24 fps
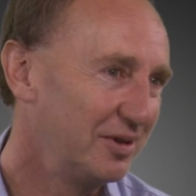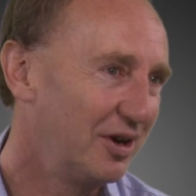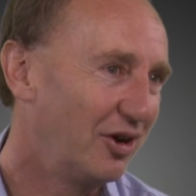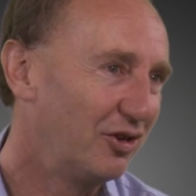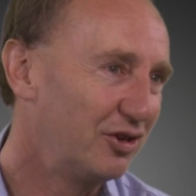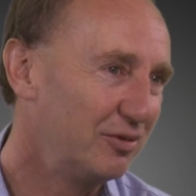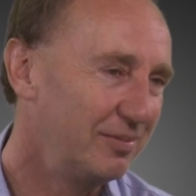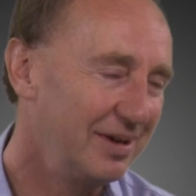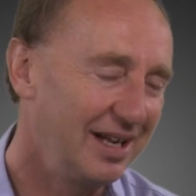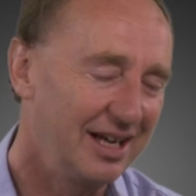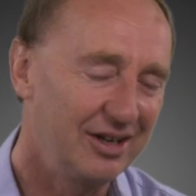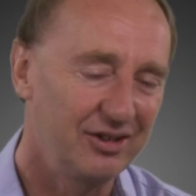going to be
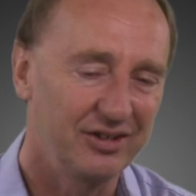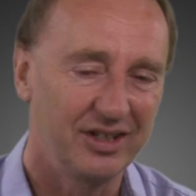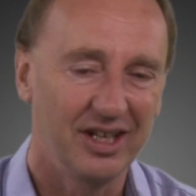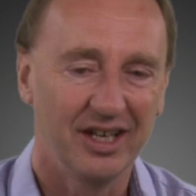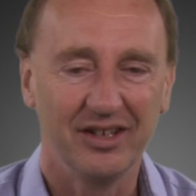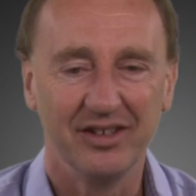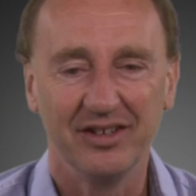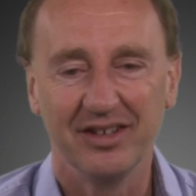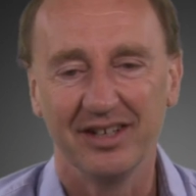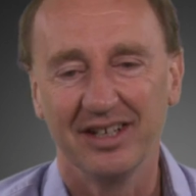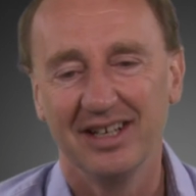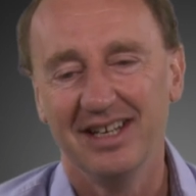horribly
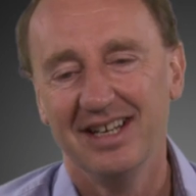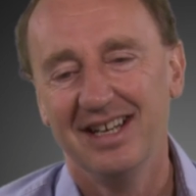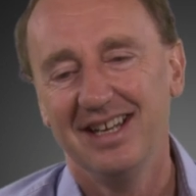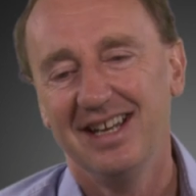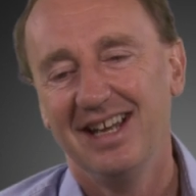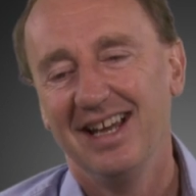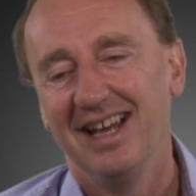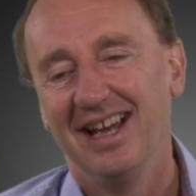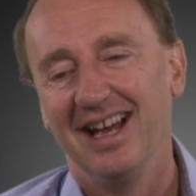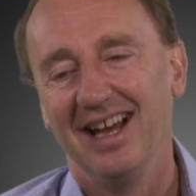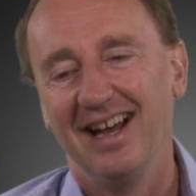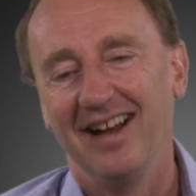outgunned.
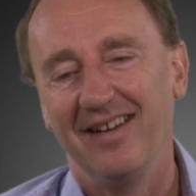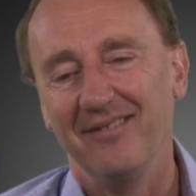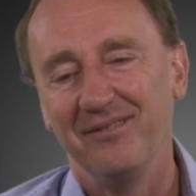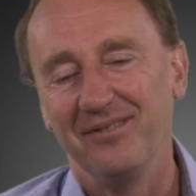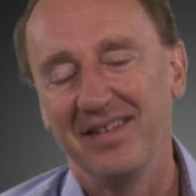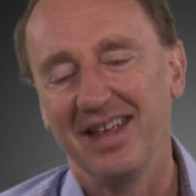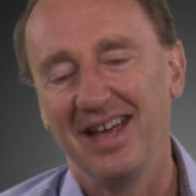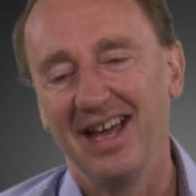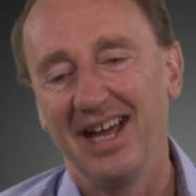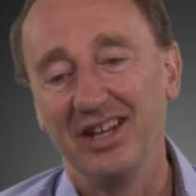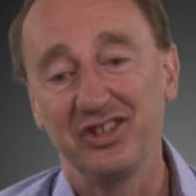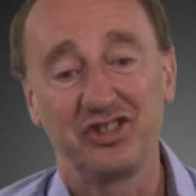
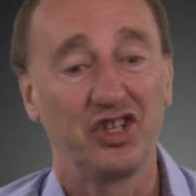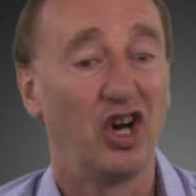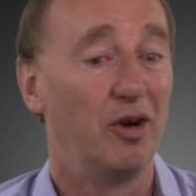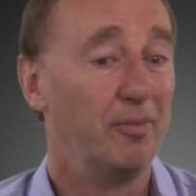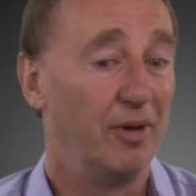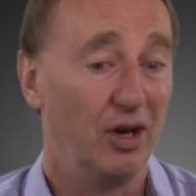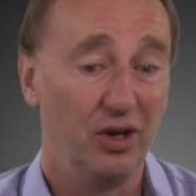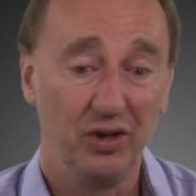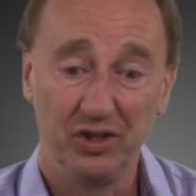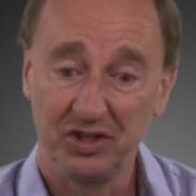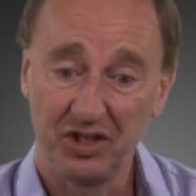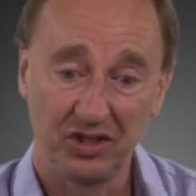And
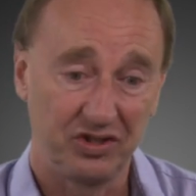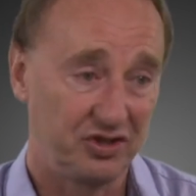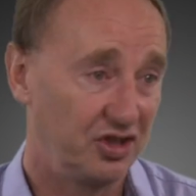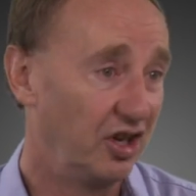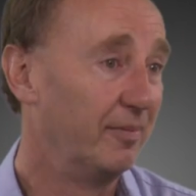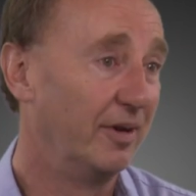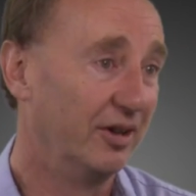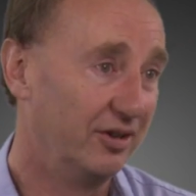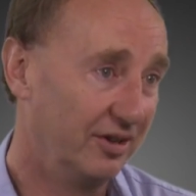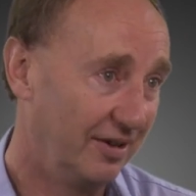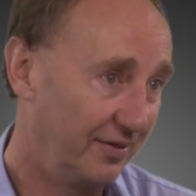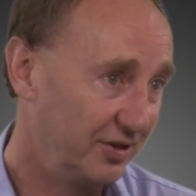Tomo is just
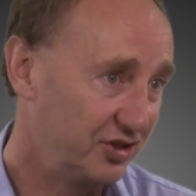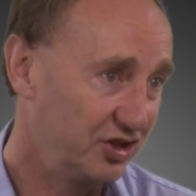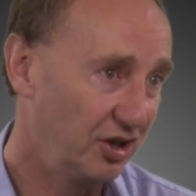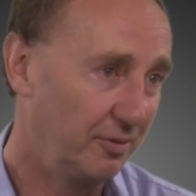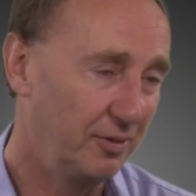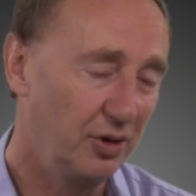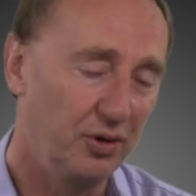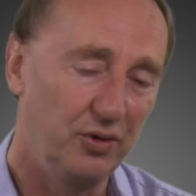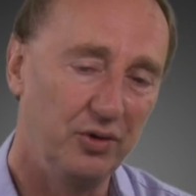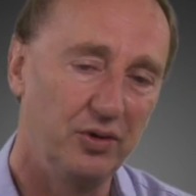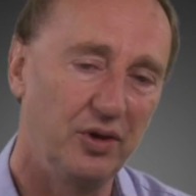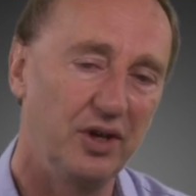Tomo. I mean,
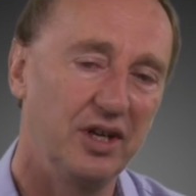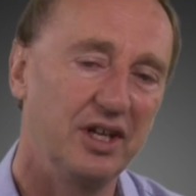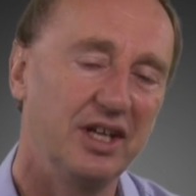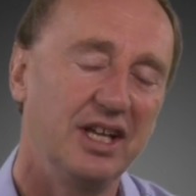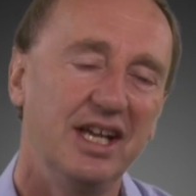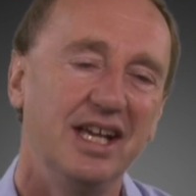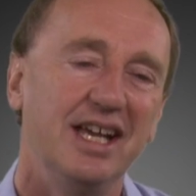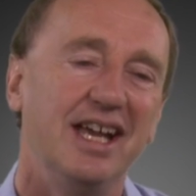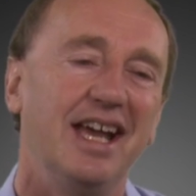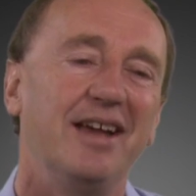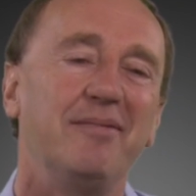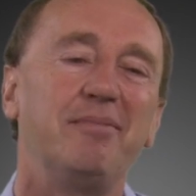Tomo.
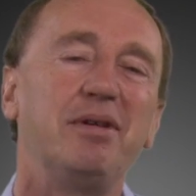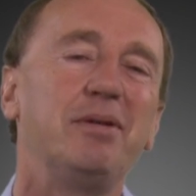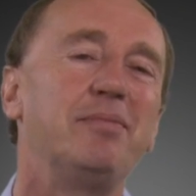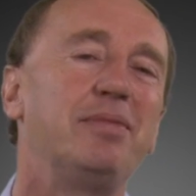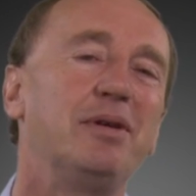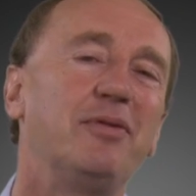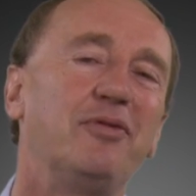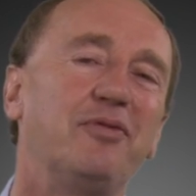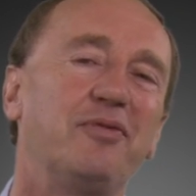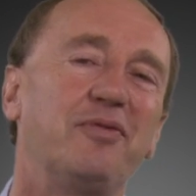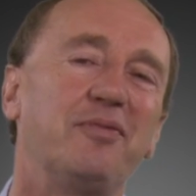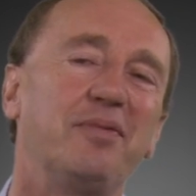
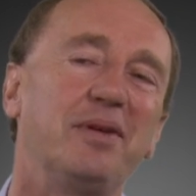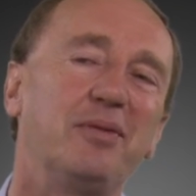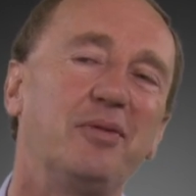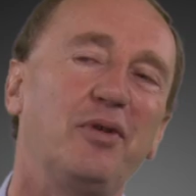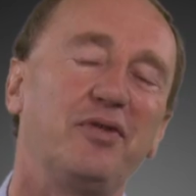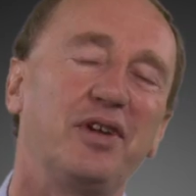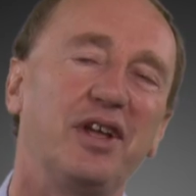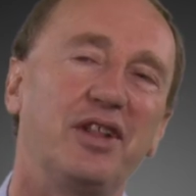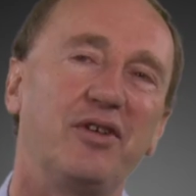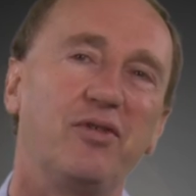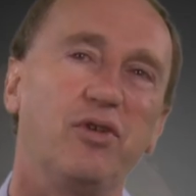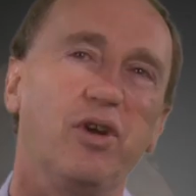People
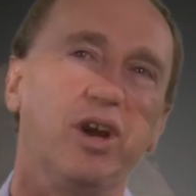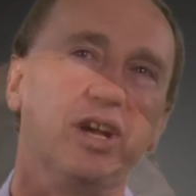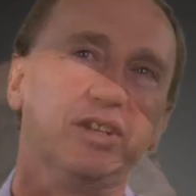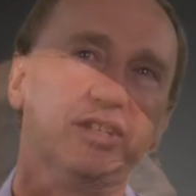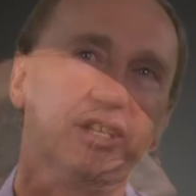often get the wrong